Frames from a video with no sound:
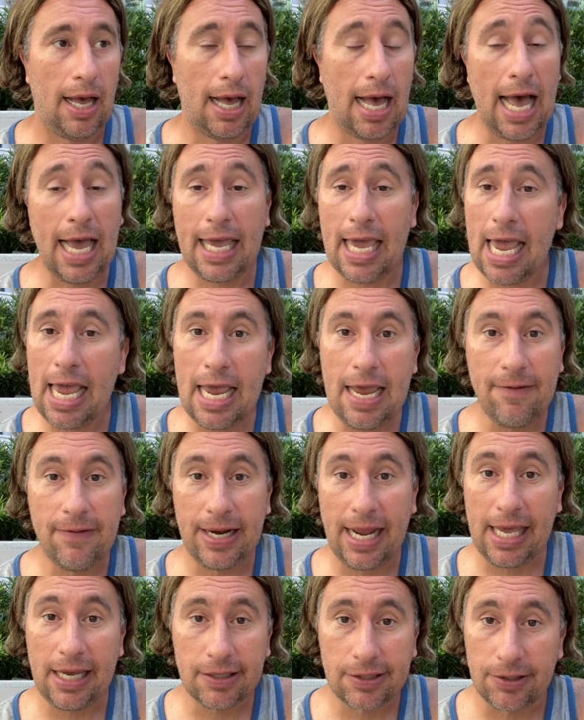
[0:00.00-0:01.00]
I can't
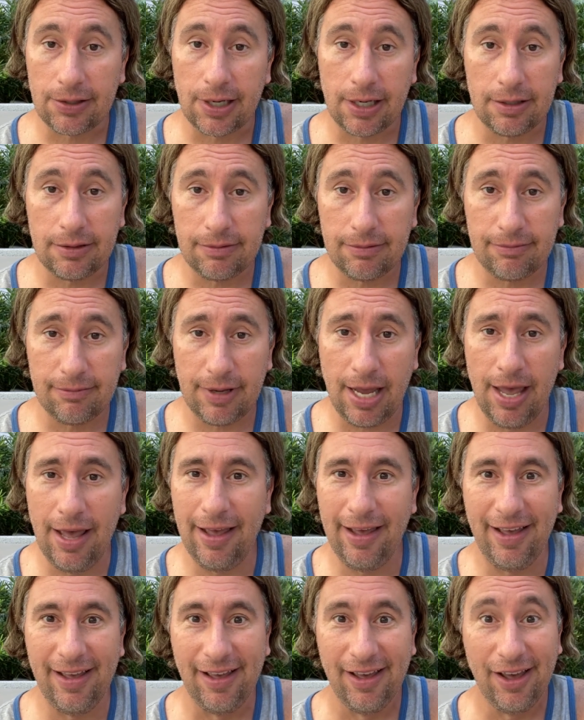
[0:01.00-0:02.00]
even answer it.
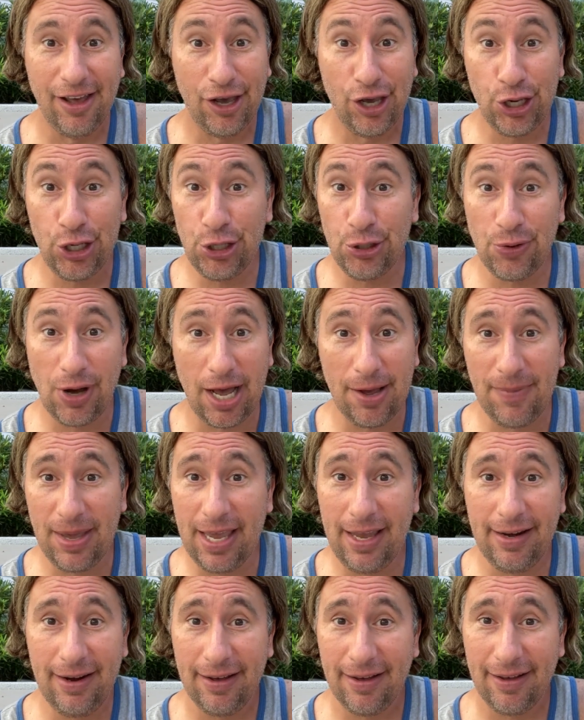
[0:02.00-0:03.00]
You know what I
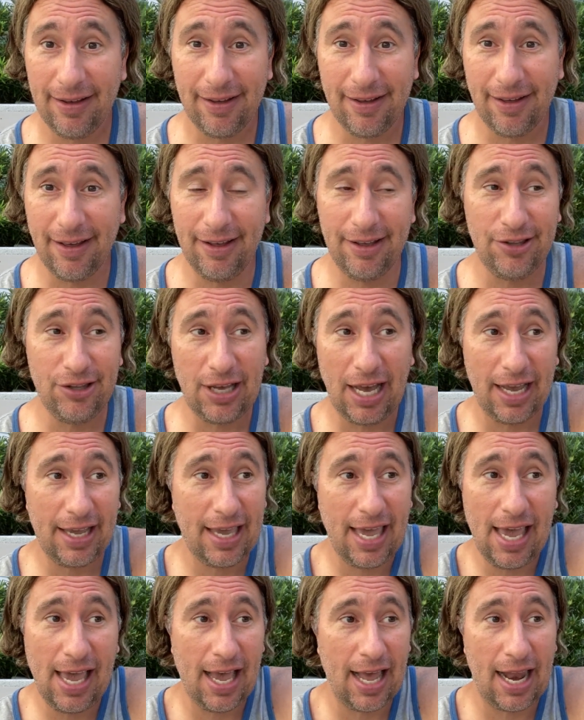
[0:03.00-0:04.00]
mean? I
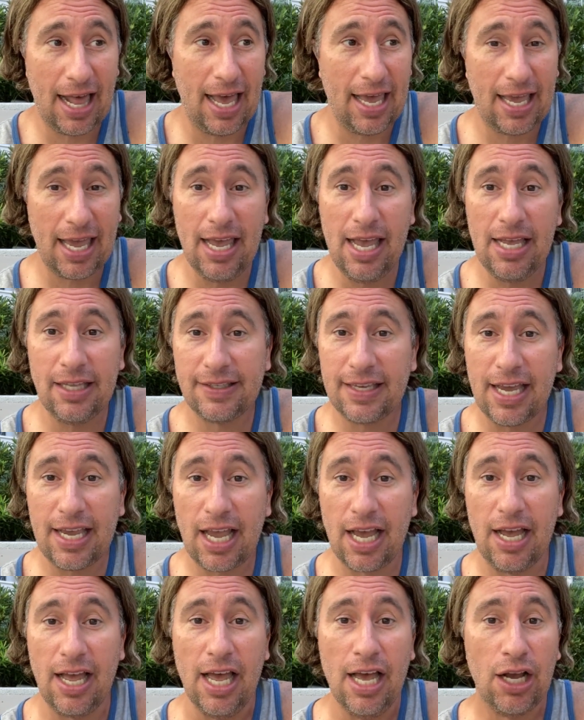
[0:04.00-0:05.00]
can't. Like, it's
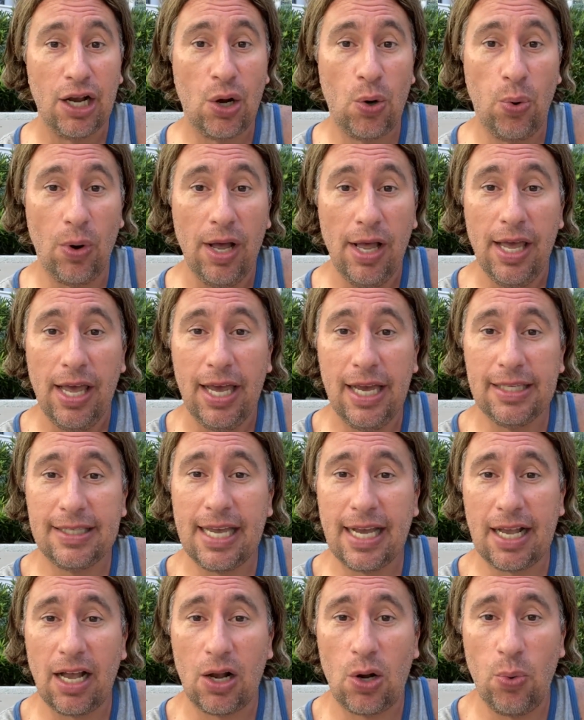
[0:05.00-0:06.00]

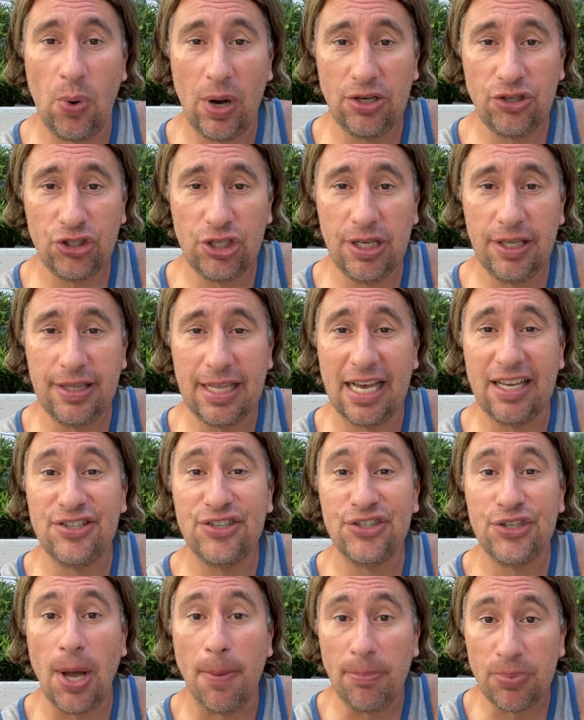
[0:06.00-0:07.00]
like a question that
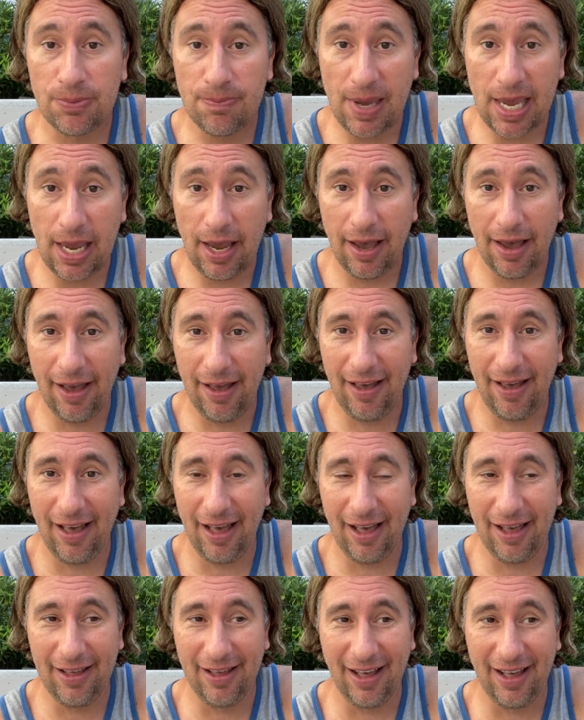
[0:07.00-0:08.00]
stumps me.
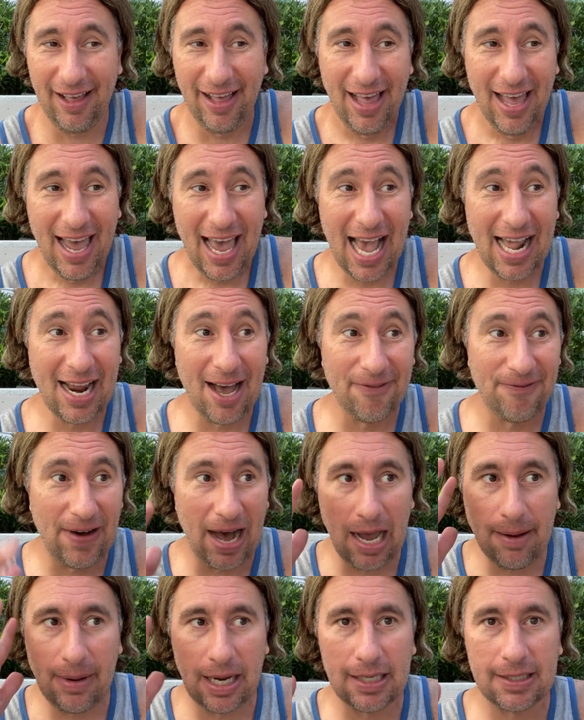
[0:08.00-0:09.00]
And I
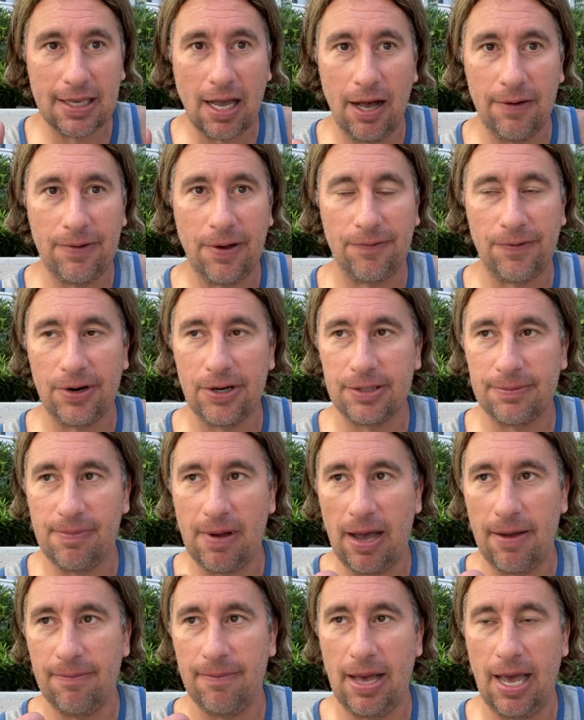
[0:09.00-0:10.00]
find myself at first,
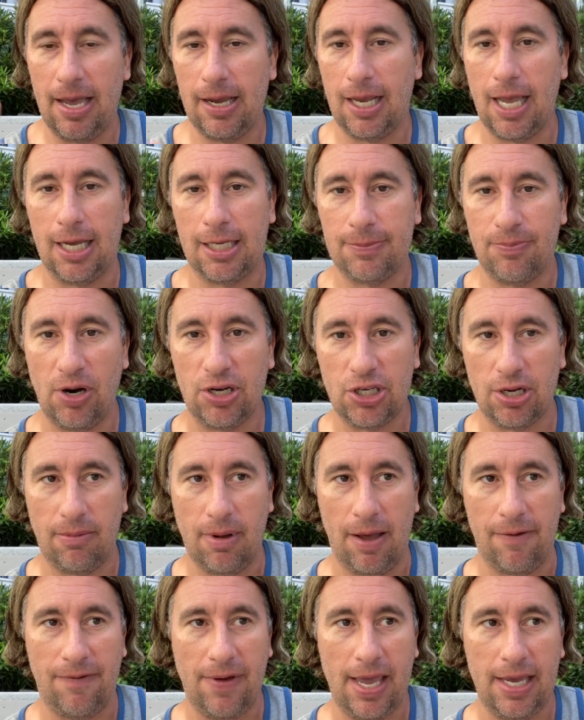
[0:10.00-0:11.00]
my expression on
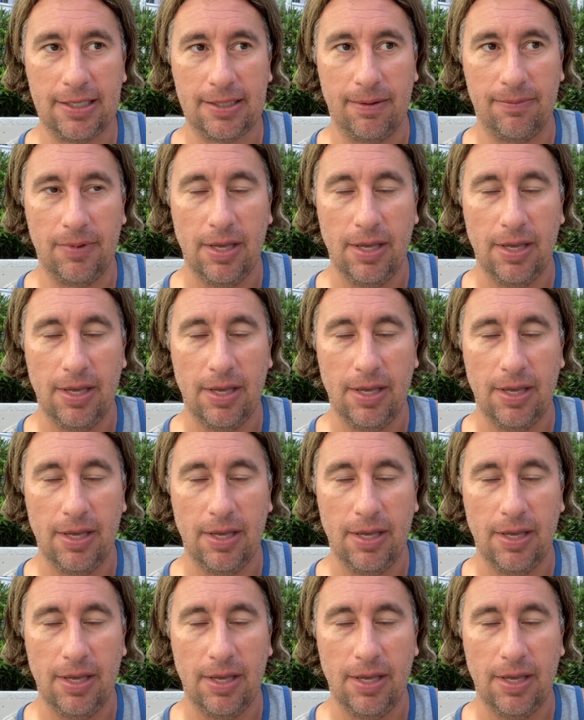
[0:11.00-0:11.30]
my face,